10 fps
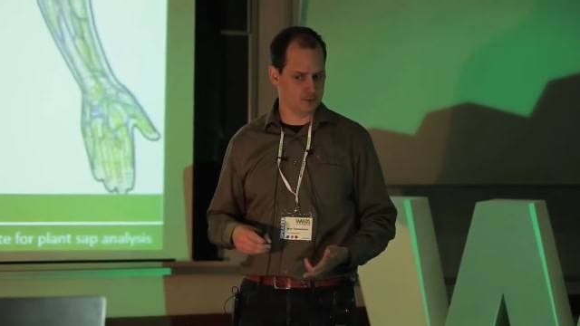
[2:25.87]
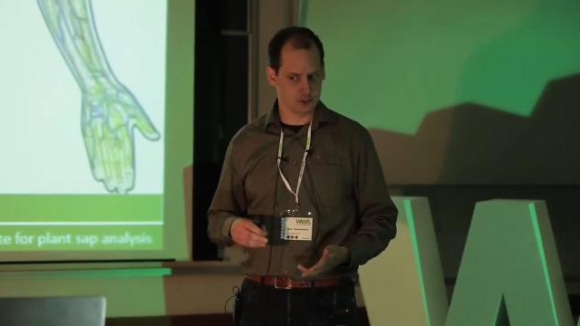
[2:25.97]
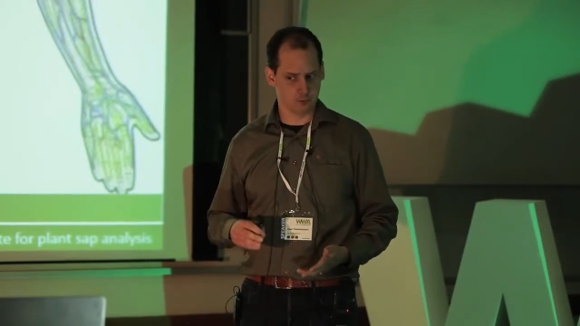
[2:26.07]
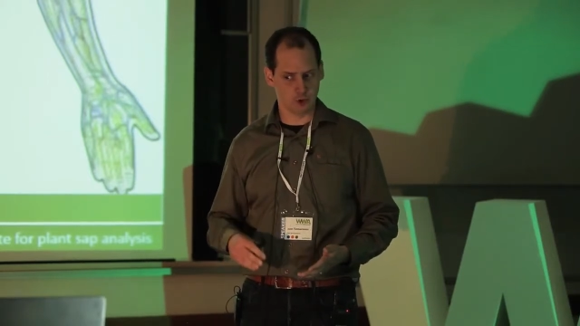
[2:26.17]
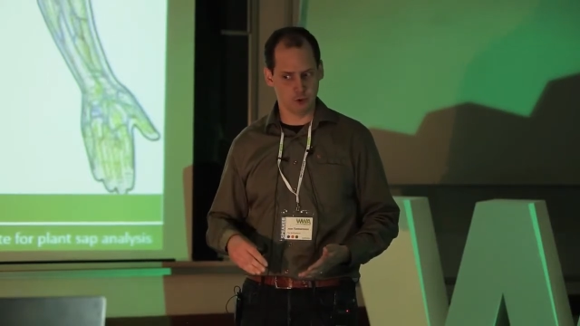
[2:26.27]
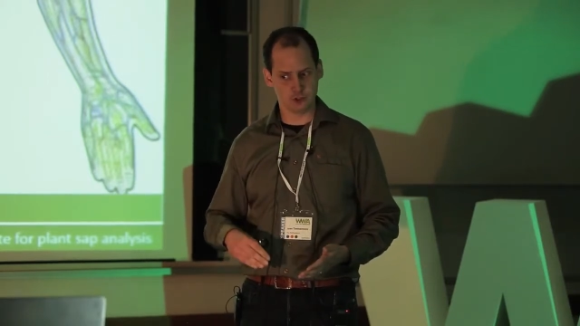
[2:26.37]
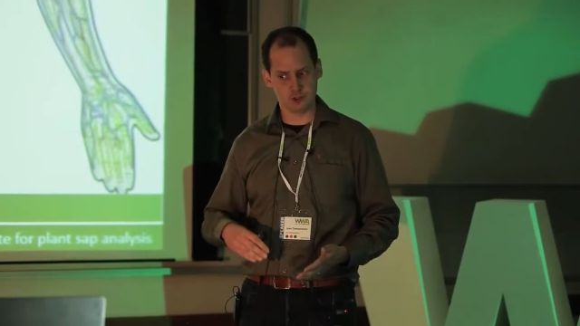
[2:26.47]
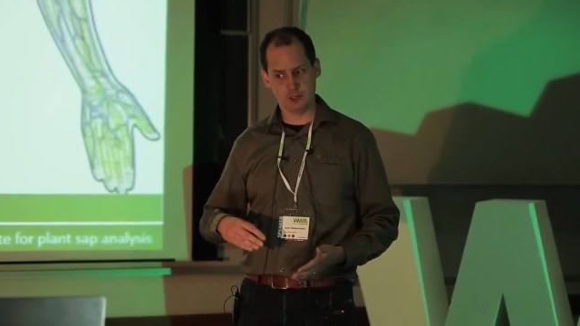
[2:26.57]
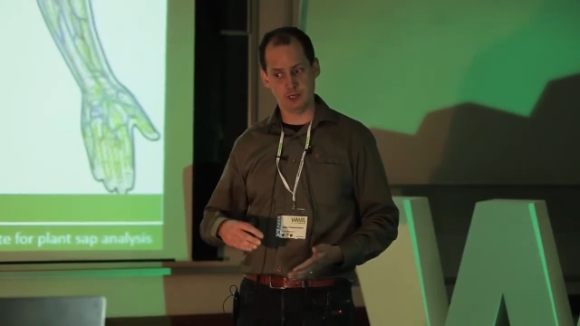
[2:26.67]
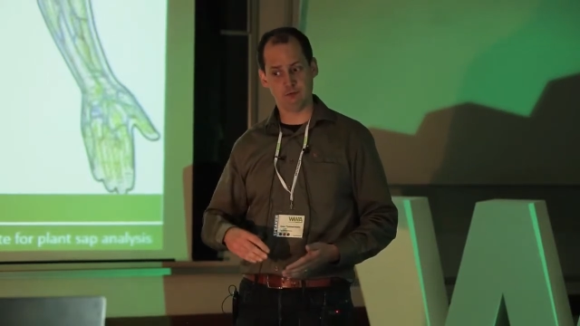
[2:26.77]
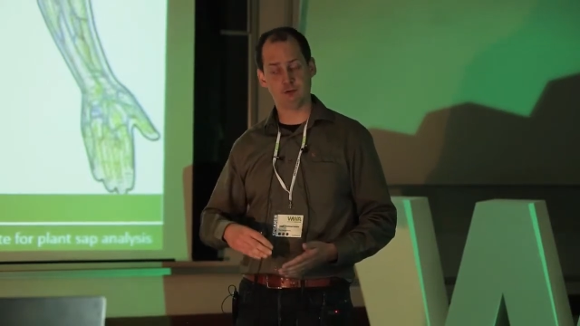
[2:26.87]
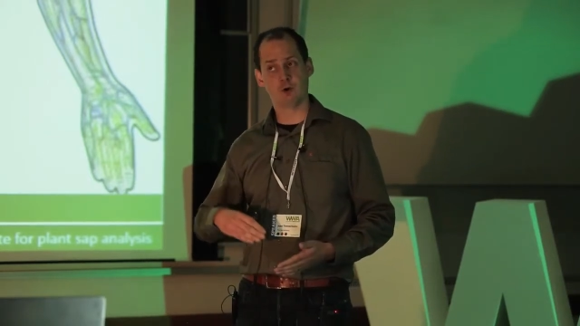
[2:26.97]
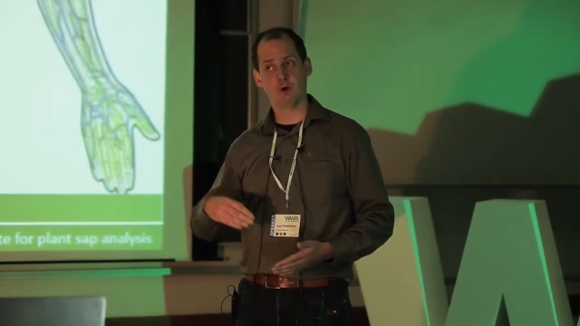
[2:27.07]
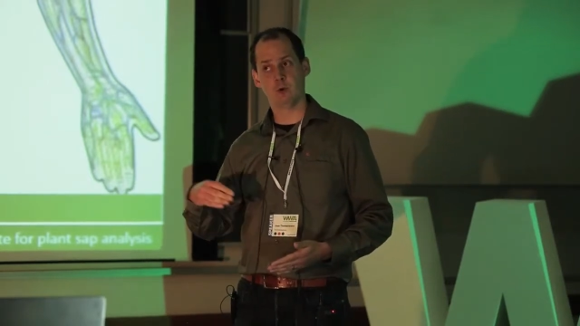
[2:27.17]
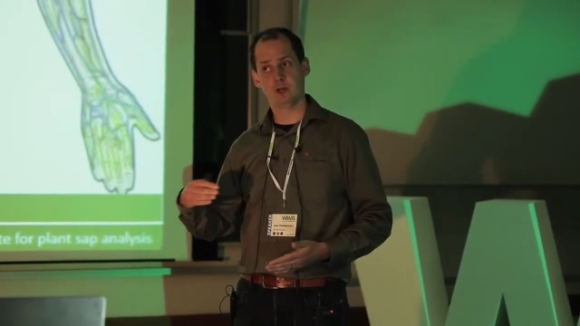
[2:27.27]
Some growers, they have to
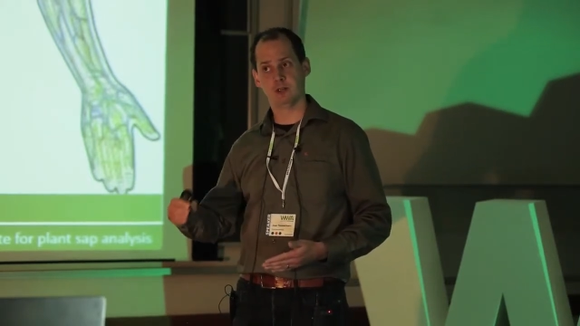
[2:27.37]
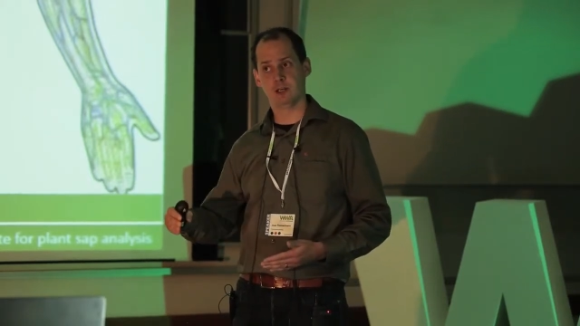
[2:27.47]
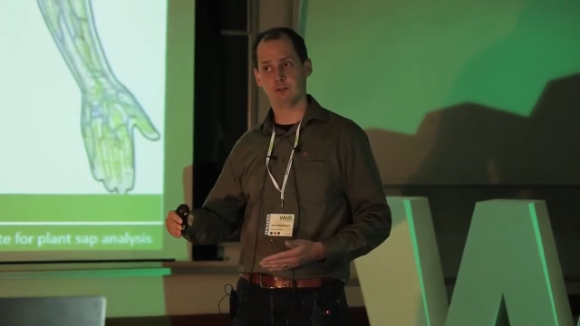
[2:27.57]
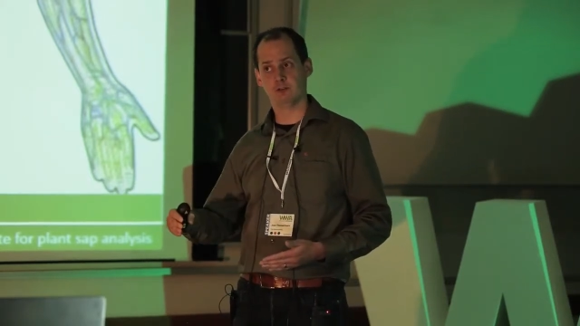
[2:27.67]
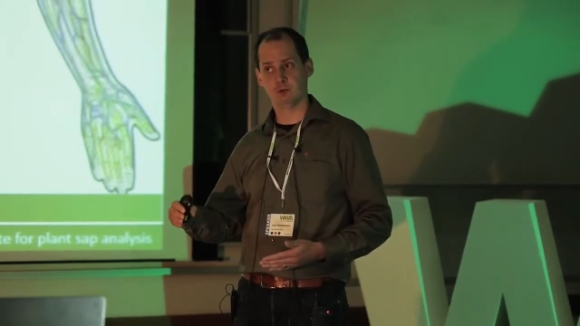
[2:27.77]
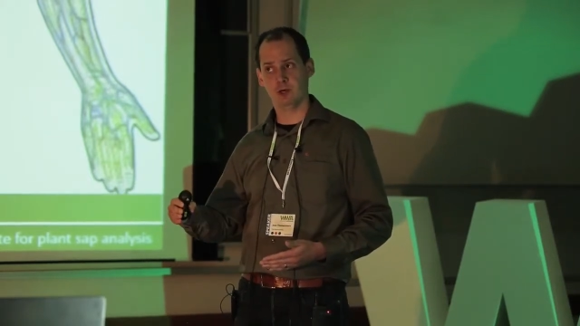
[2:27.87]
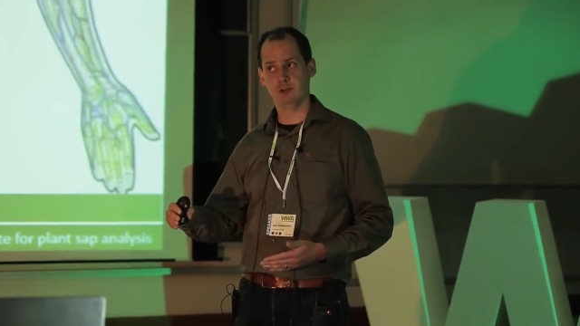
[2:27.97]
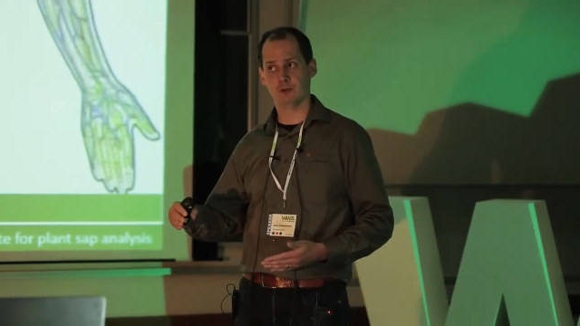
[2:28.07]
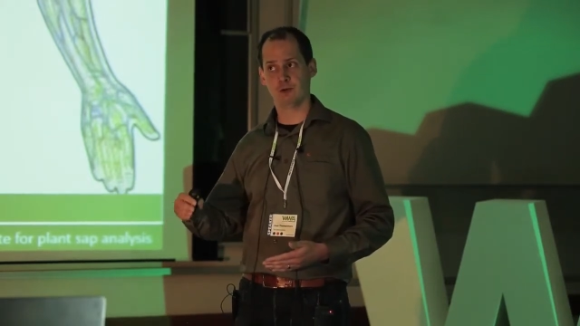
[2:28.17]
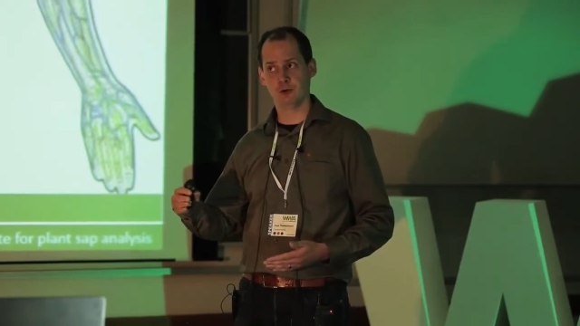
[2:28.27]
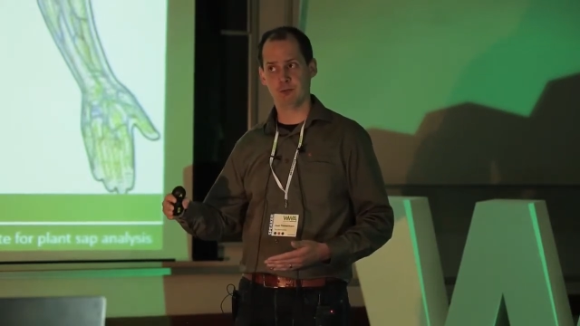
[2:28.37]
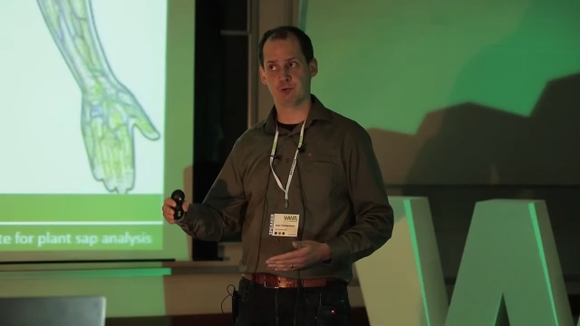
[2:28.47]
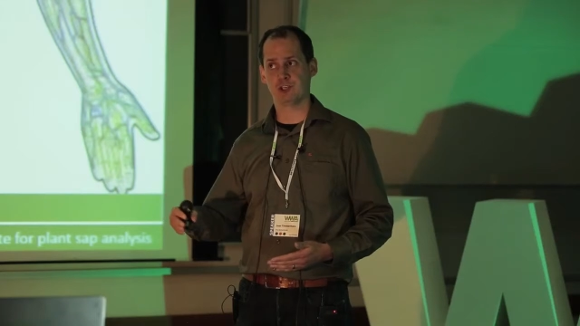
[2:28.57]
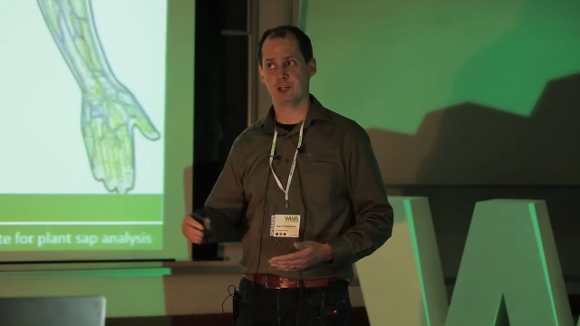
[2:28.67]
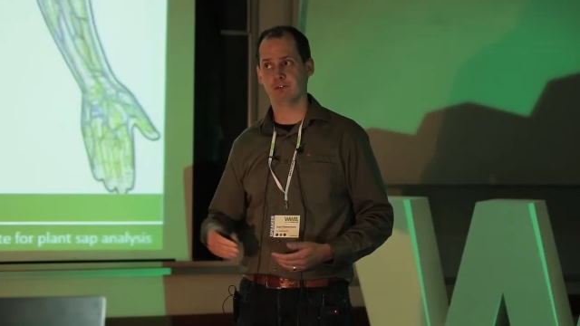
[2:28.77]
throw away like 20 or
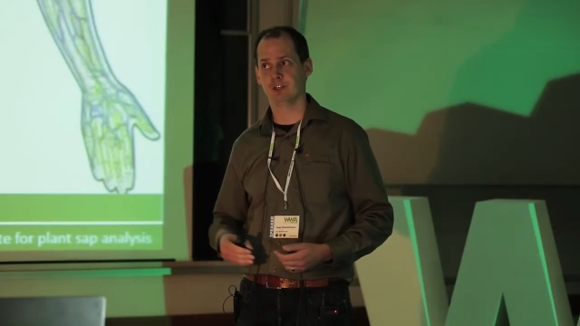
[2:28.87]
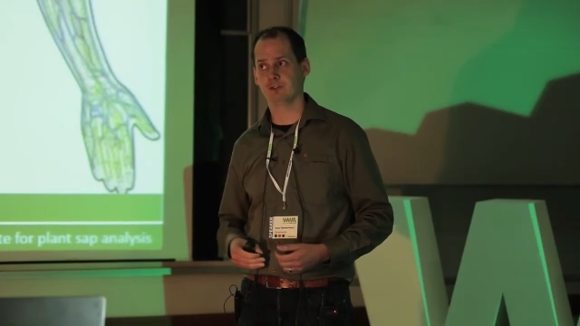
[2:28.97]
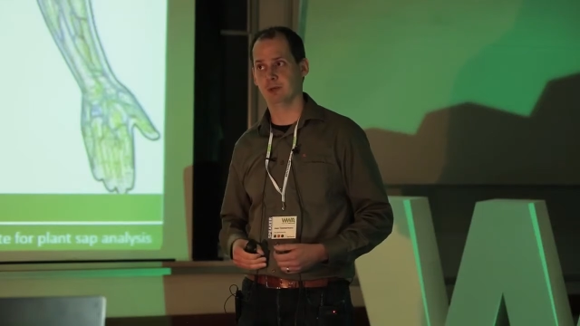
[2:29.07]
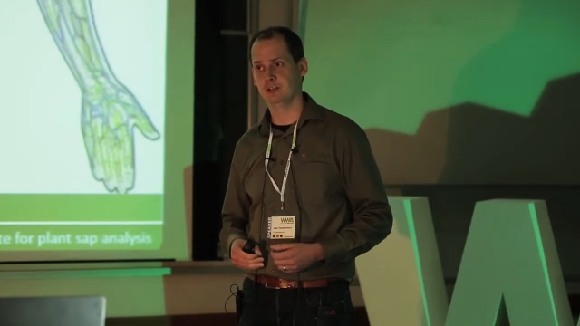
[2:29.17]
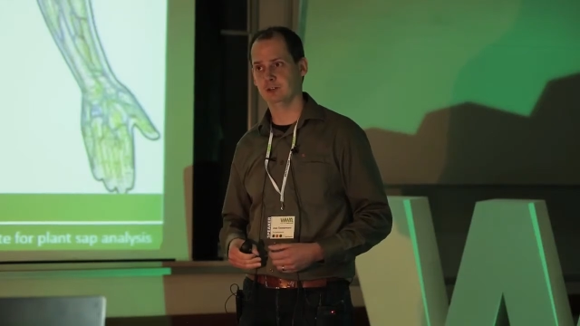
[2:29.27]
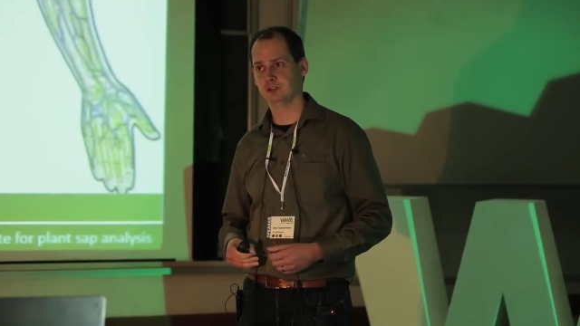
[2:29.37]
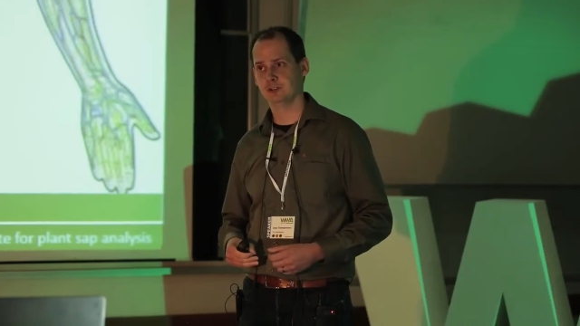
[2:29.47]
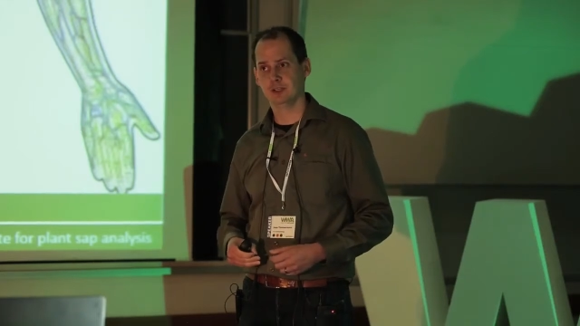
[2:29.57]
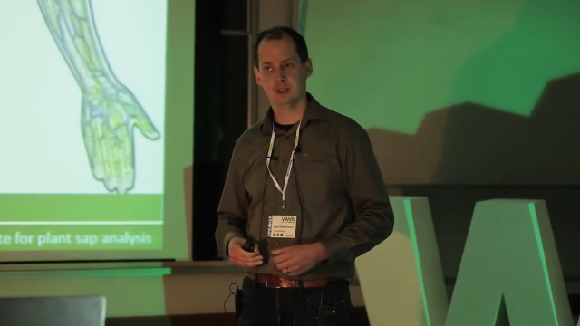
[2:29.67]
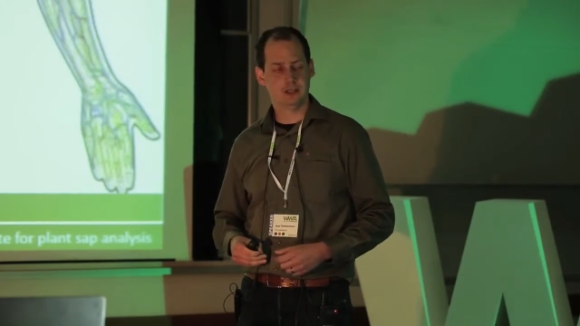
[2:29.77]
30% of their tomatoes